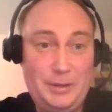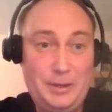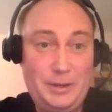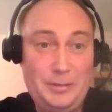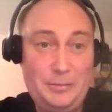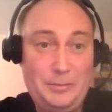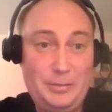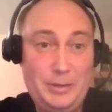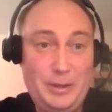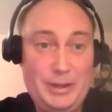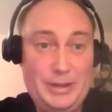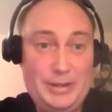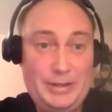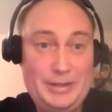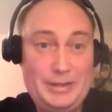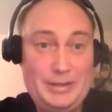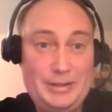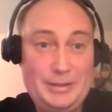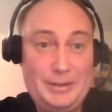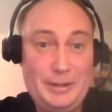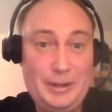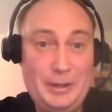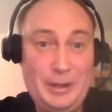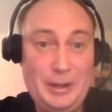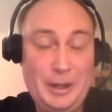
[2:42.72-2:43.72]
compress
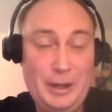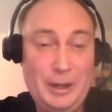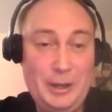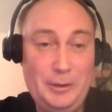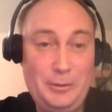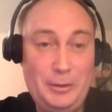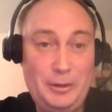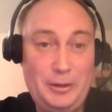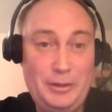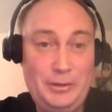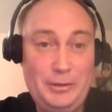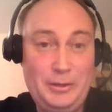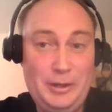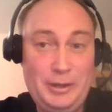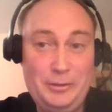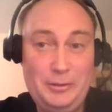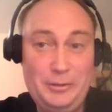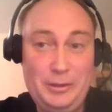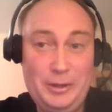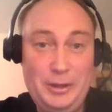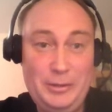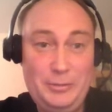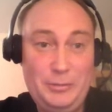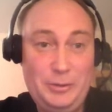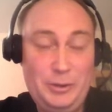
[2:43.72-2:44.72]
our
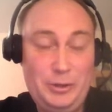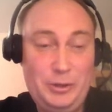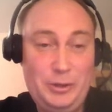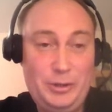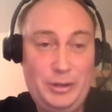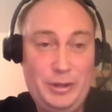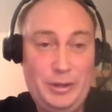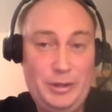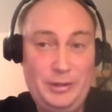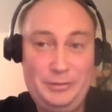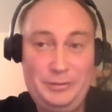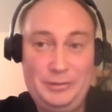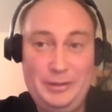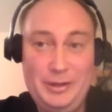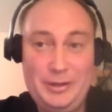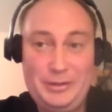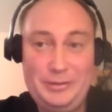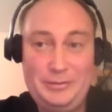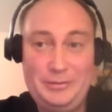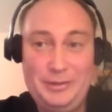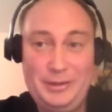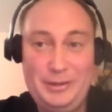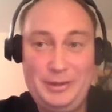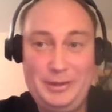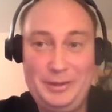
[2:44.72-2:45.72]
container image and
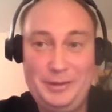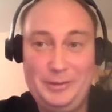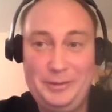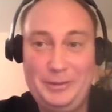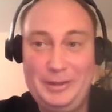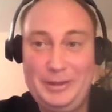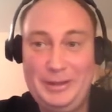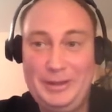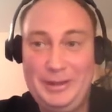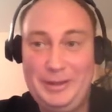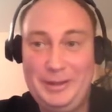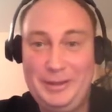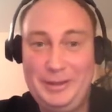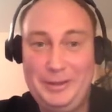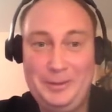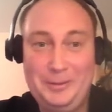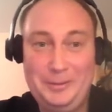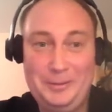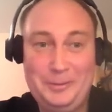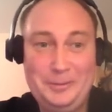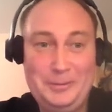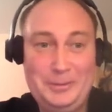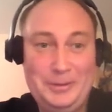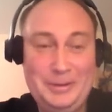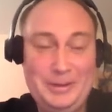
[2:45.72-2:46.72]
transfer it over the, I don't
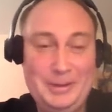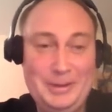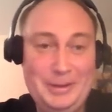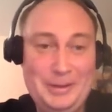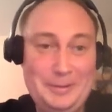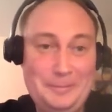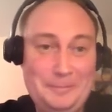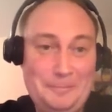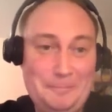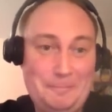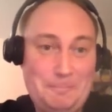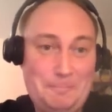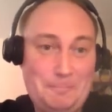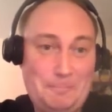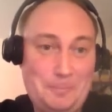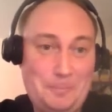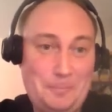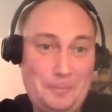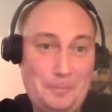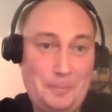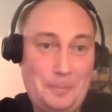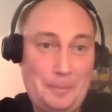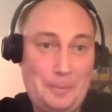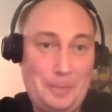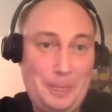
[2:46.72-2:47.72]
know,
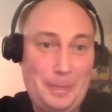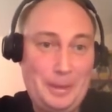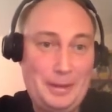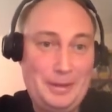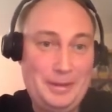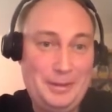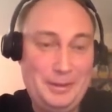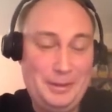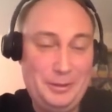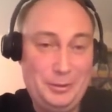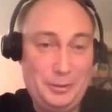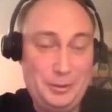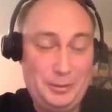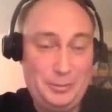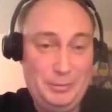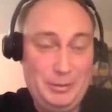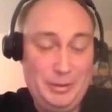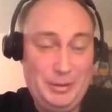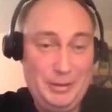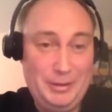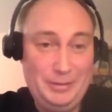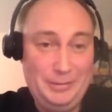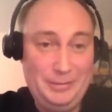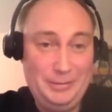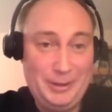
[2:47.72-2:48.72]

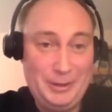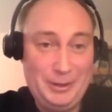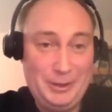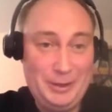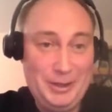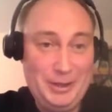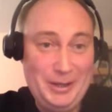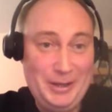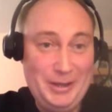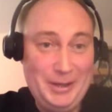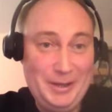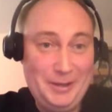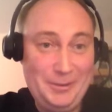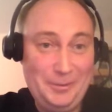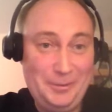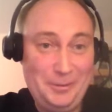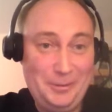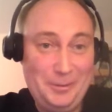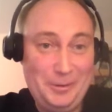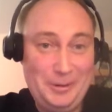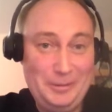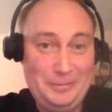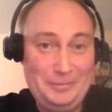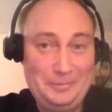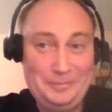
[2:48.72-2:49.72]
USB flash key
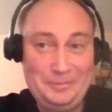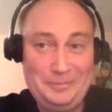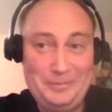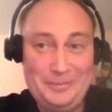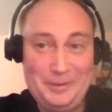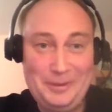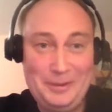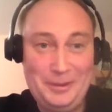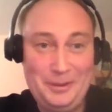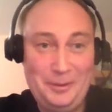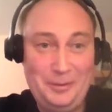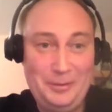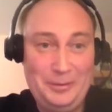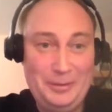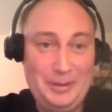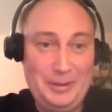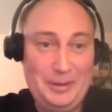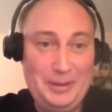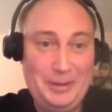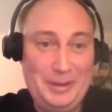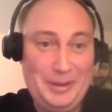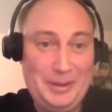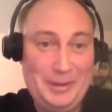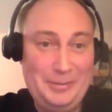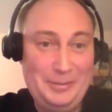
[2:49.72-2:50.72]
or
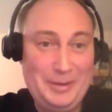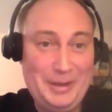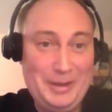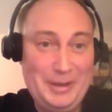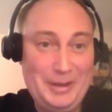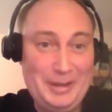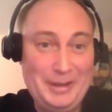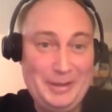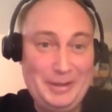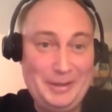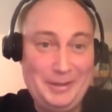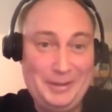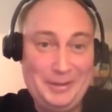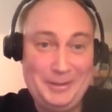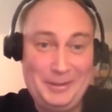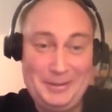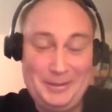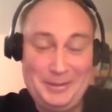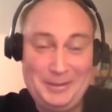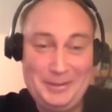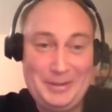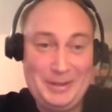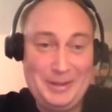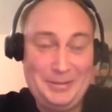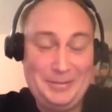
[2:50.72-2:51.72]
the email
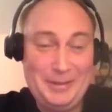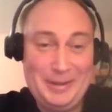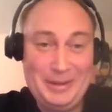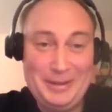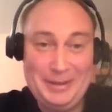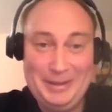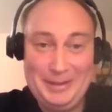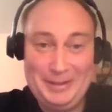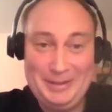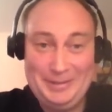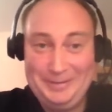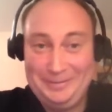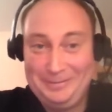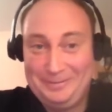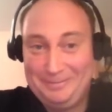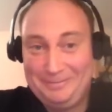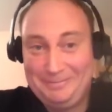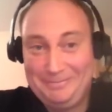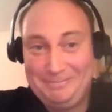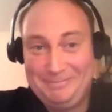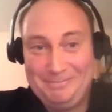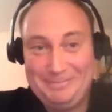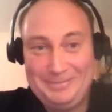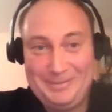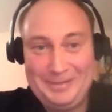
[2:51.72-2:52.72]
or some
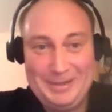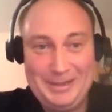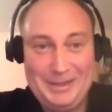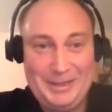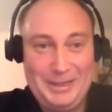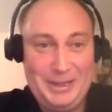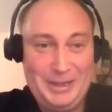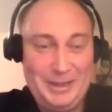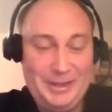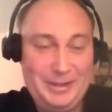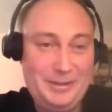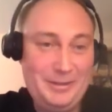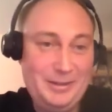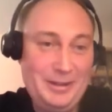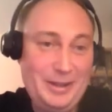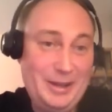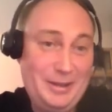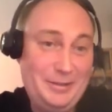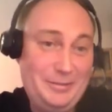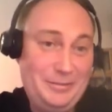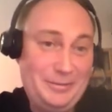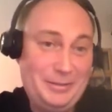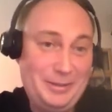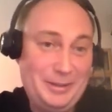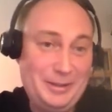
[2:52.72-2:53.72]

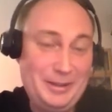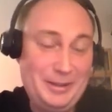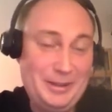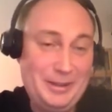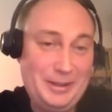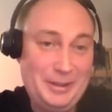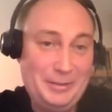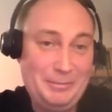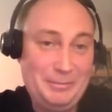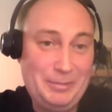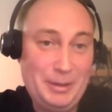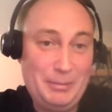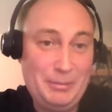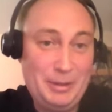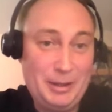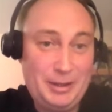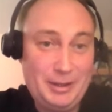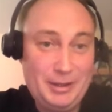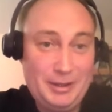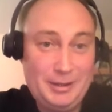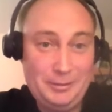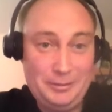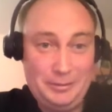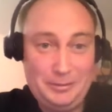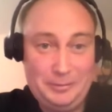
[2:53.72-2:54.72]
drive in public
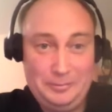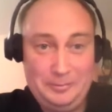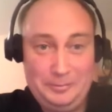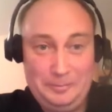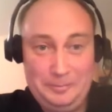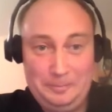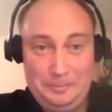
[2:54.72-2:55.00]
cloud.